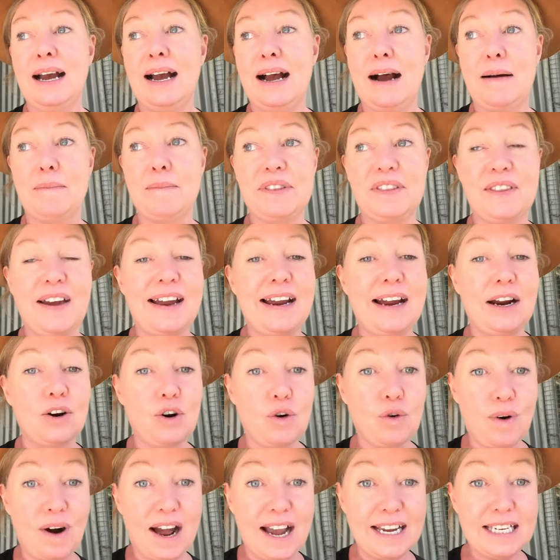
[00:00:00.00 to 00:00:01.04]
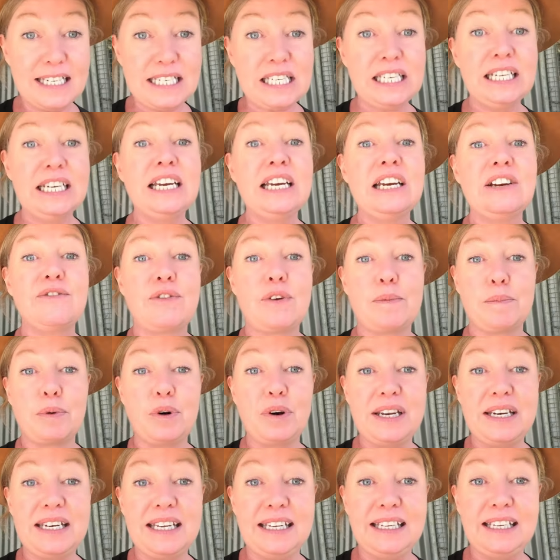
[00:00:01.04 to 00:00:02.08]
Um, but they are great for
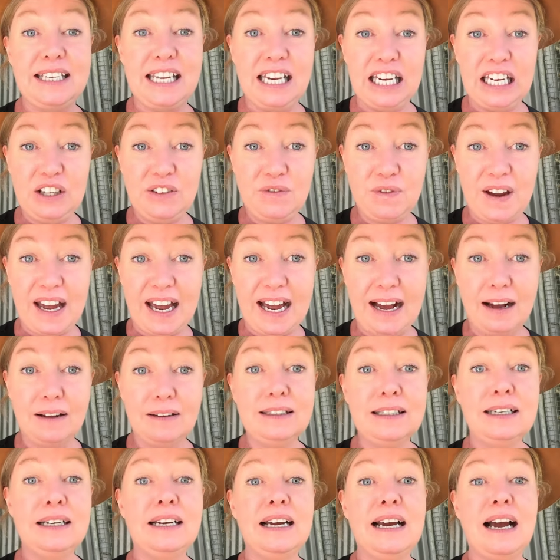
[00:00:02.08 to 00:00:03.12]
breeding guinea fowl